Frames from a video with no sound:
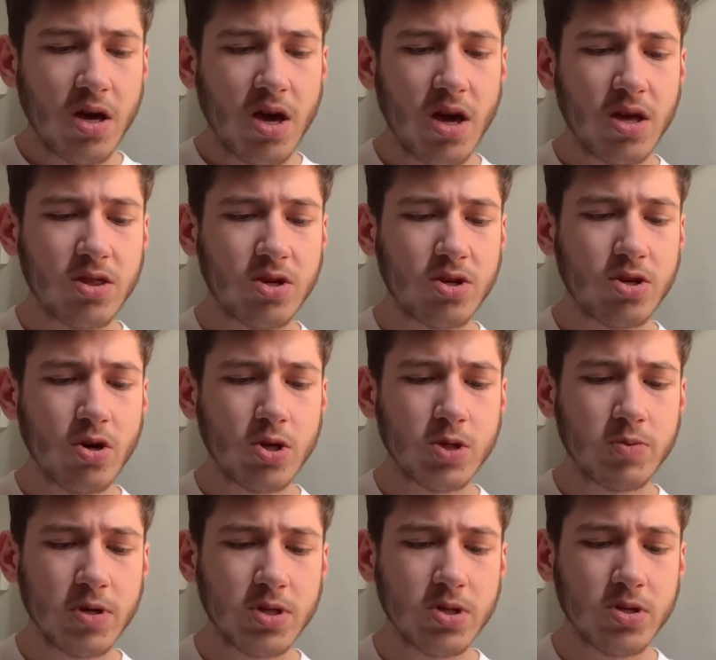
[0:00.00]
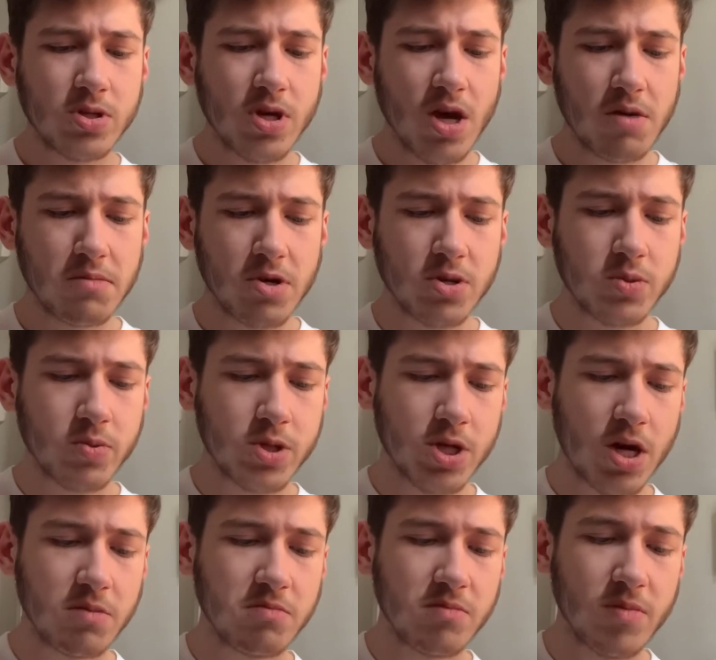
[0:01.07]
And the Ghostbusters cameos, which
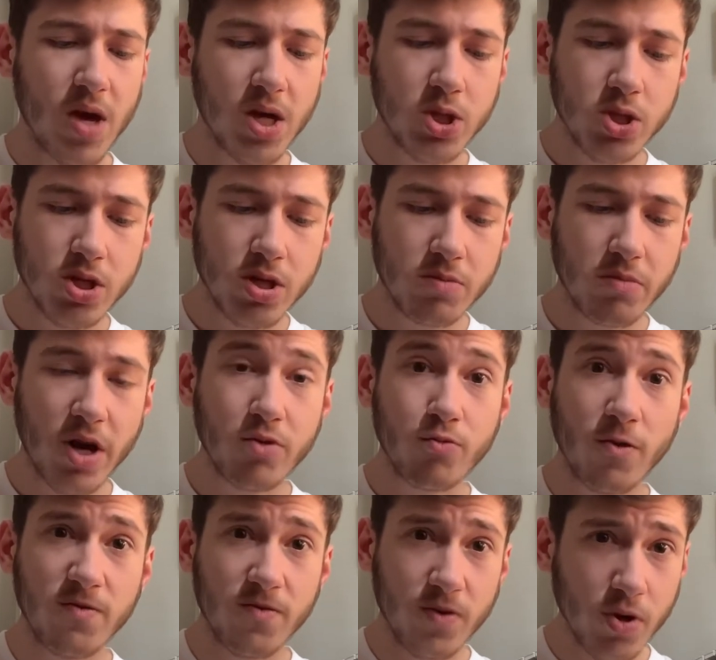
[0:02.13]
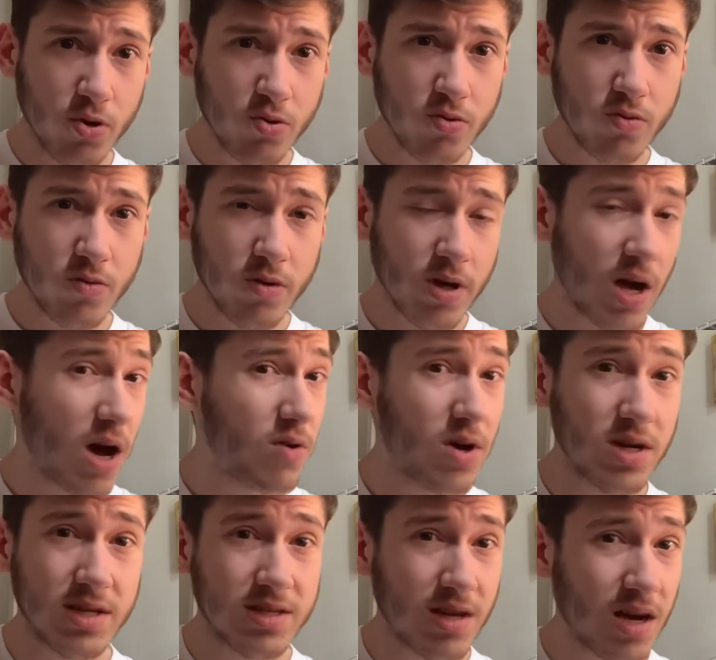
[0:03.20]
I mentioned in my review, how I'm
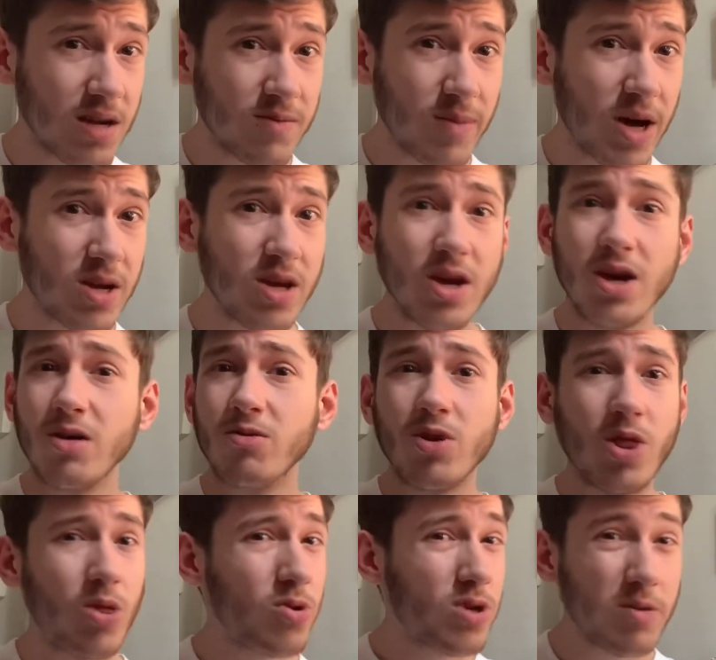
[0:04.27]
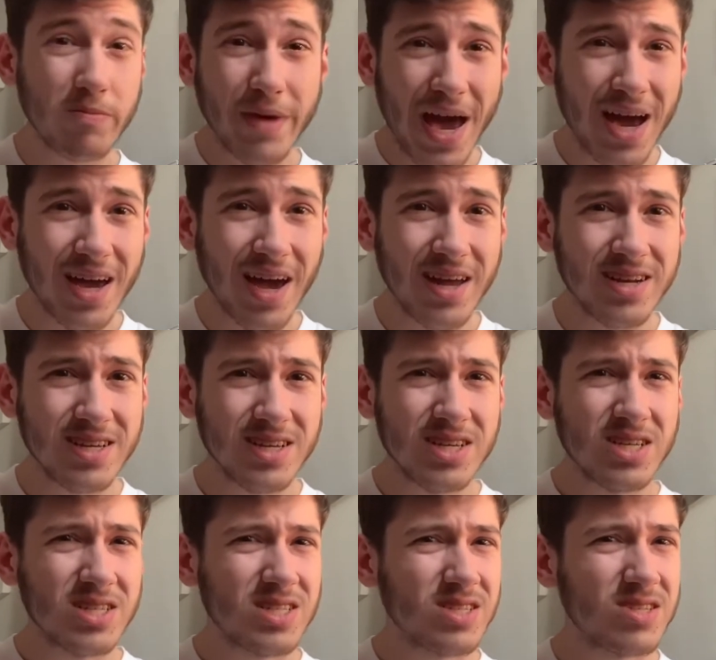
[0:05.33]
excited about it, looking back at it,
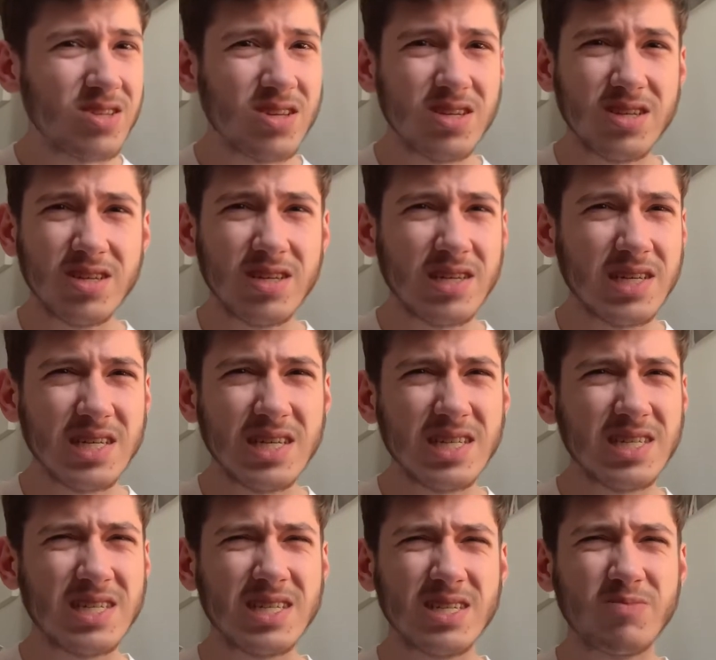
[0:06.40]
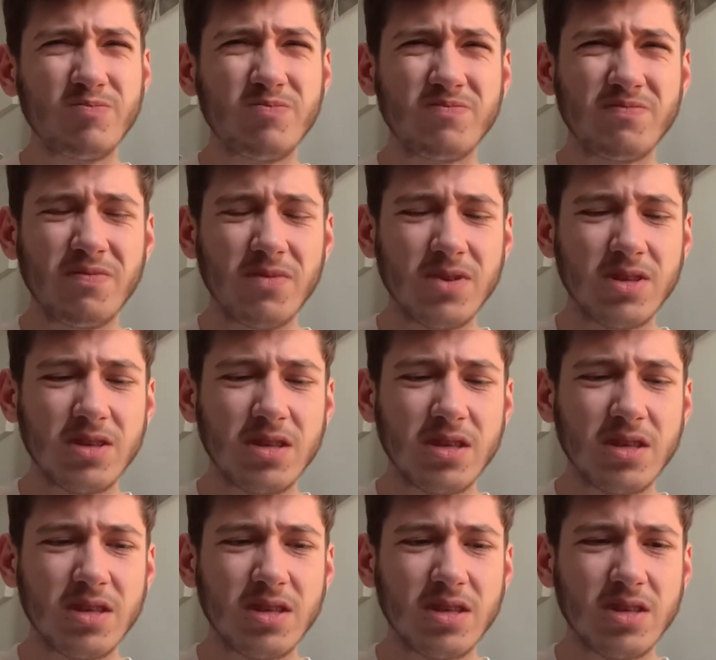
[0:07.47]
it's just
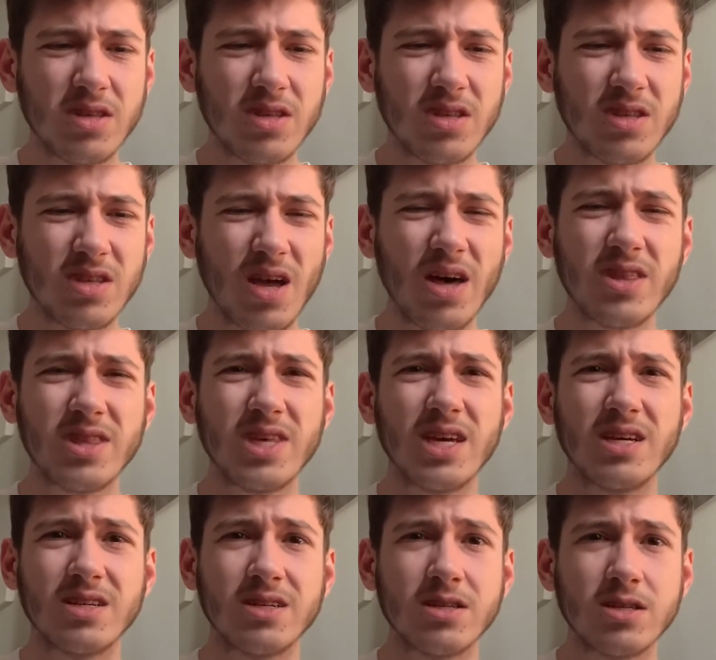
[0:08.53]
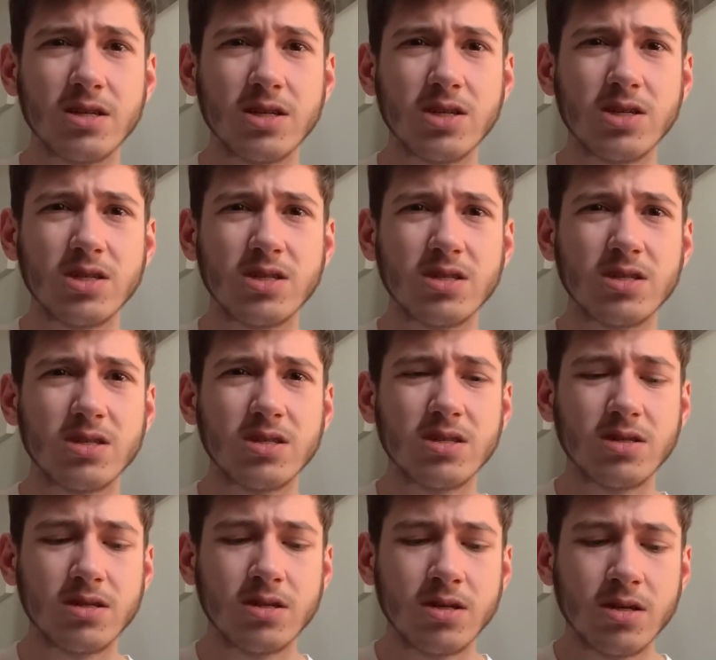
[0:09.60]
nothing. It's
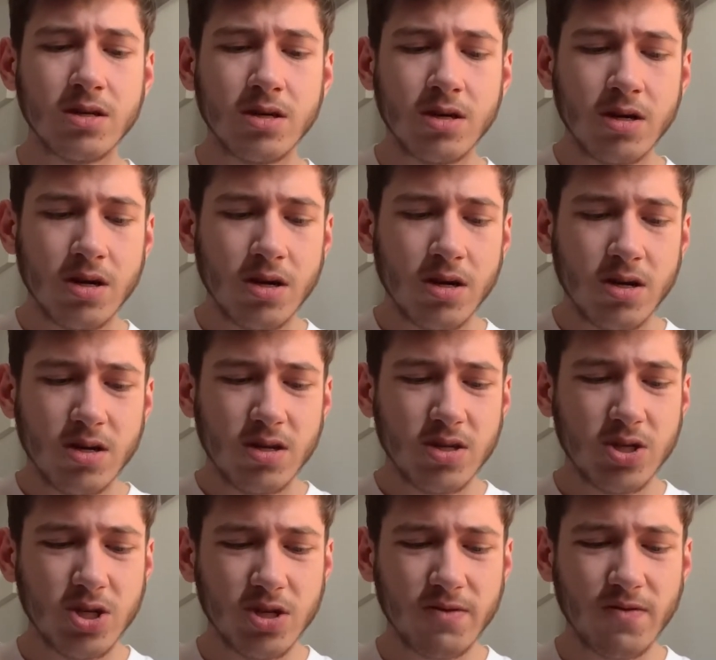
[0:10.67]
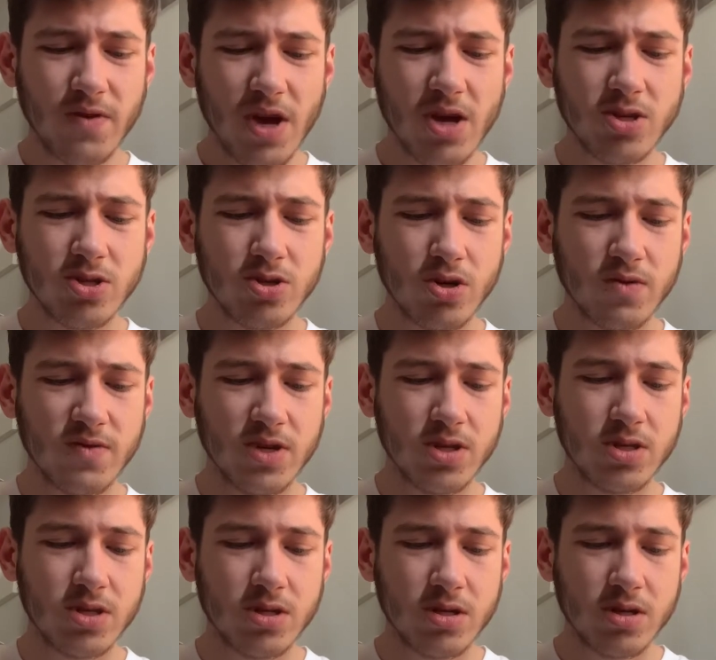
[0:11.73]
just fan service.